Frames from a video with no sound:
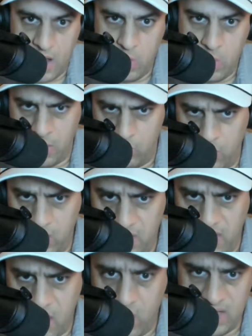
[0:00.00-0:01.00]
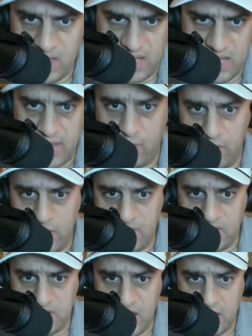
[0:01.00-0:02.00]
I hope I'm wrong on that one because I like for
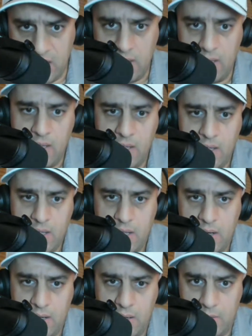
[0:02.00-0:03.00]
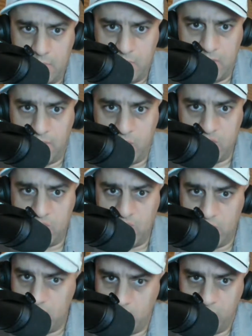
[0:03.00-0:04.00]
him to stay. But of course,
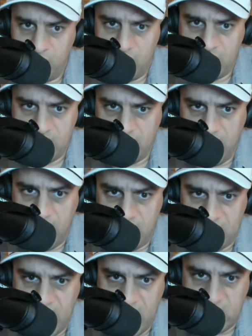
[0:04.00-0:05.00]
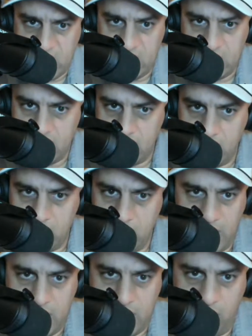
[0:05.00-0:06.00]
we all know he fired his agent
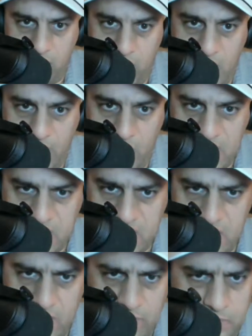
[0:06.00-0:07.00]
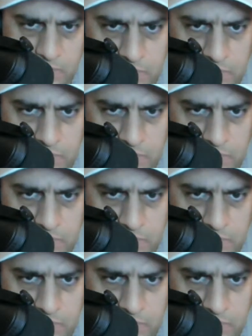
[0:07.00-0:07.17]
for whatever reason.